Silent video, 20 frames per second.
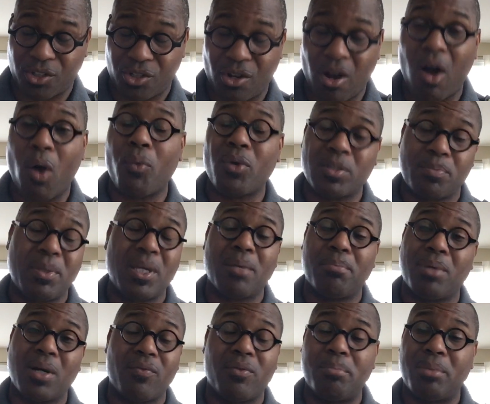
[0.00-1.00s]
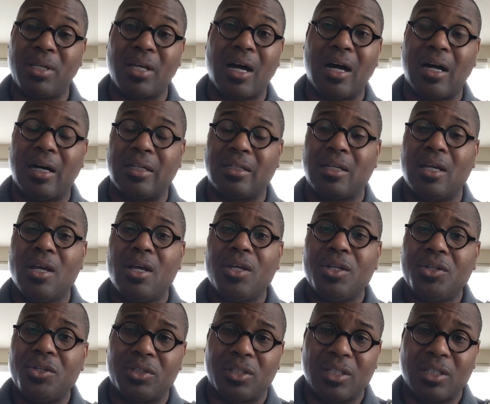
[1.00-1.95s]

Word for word: It should always be above and beyond your